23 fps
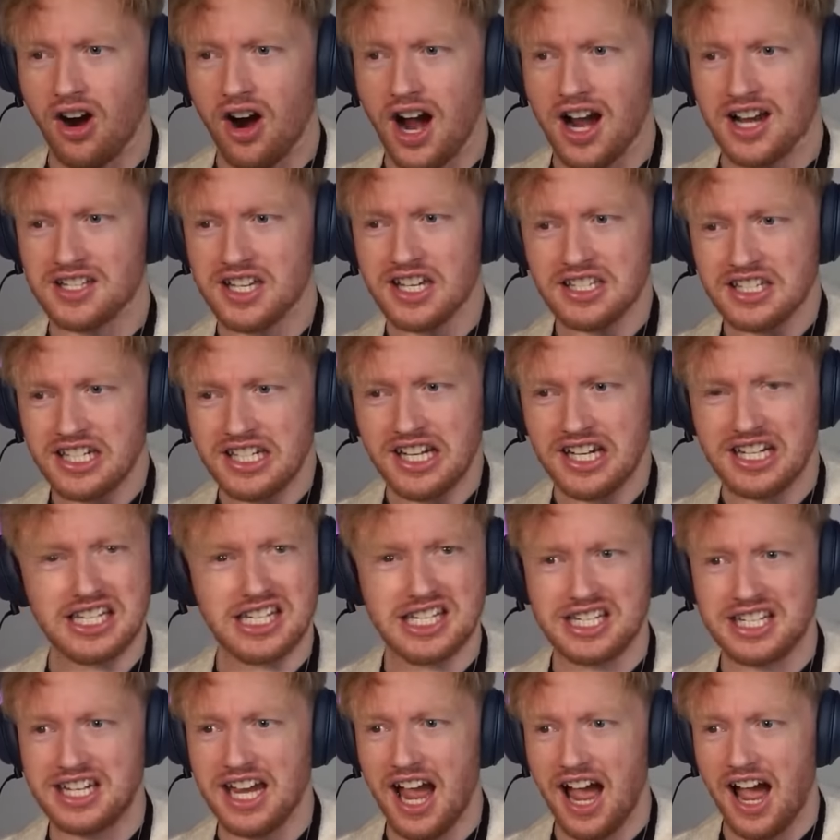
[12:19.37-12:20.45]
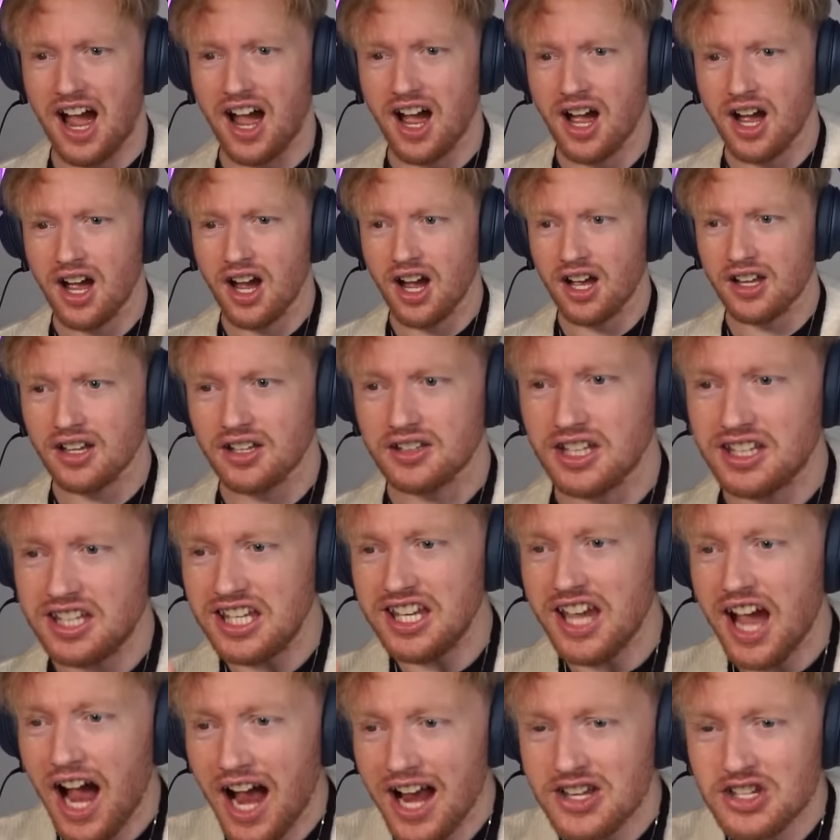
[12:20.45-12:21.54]
Is this like a skit? Did he
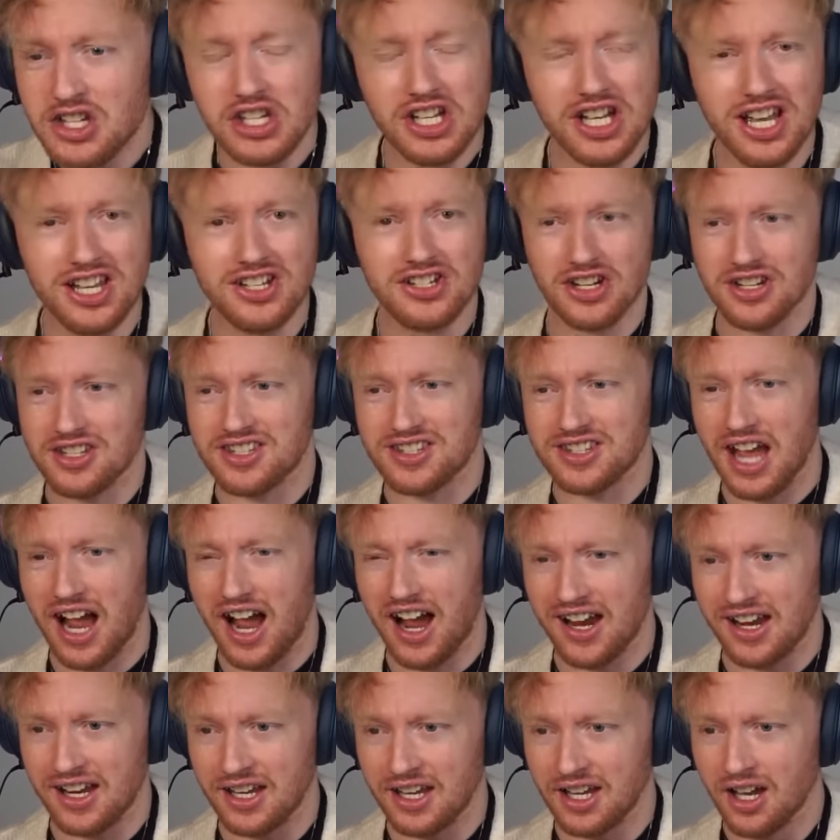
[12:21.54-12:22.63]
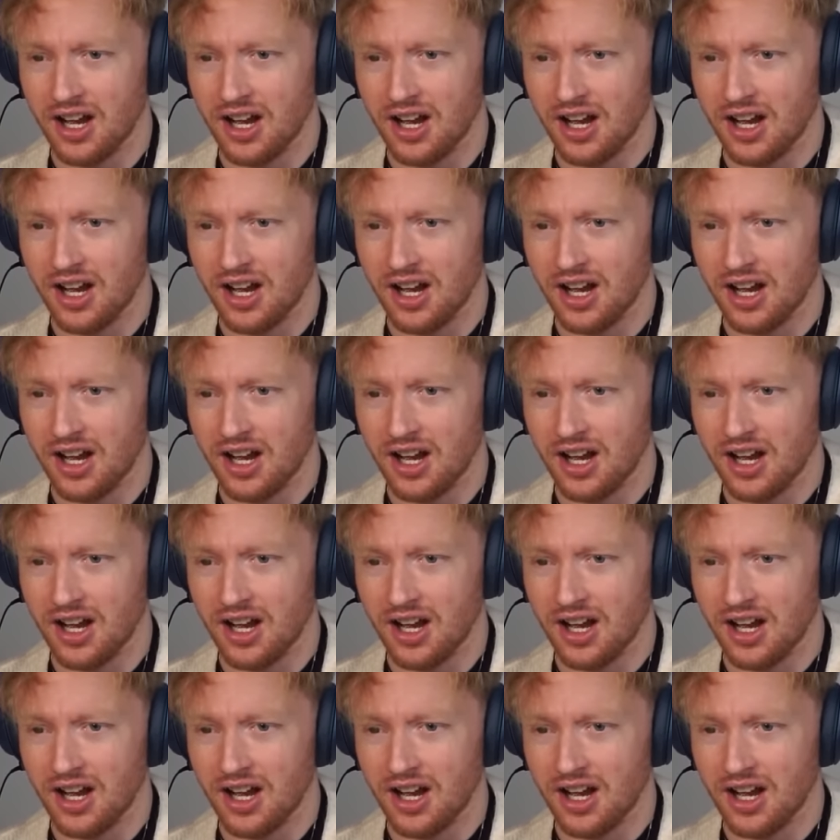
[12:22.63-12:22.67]
actually just die?